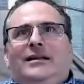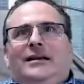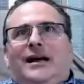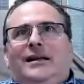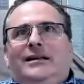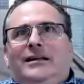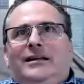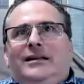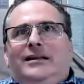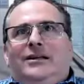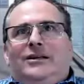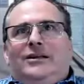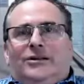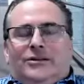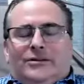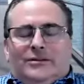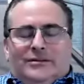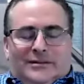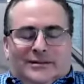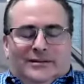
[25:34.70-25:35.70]
I think
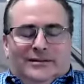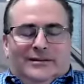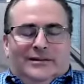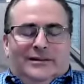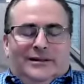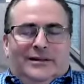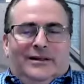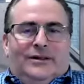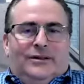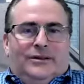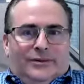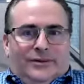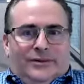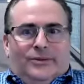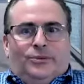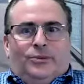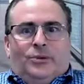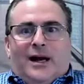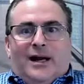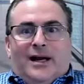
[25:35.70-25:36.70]
you're
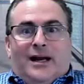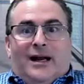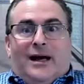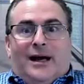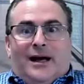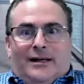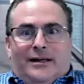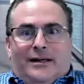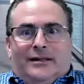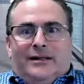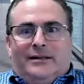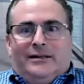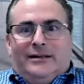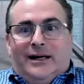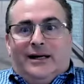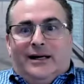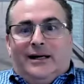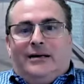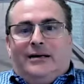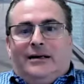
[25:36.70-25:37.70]
right on
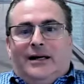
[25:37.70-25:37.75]
there.